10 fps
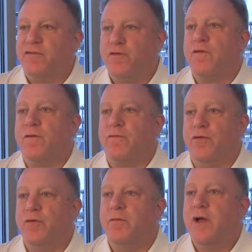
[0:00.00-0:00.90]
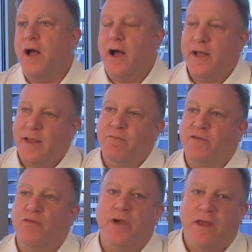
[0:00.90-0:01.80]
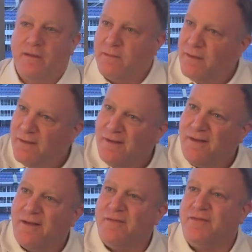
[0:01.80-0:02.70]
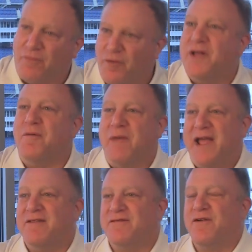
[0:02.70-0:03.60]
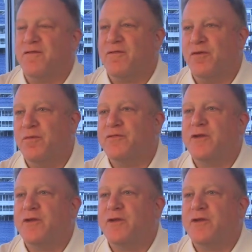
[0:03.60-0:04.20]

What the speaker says: server room in between the real main server room.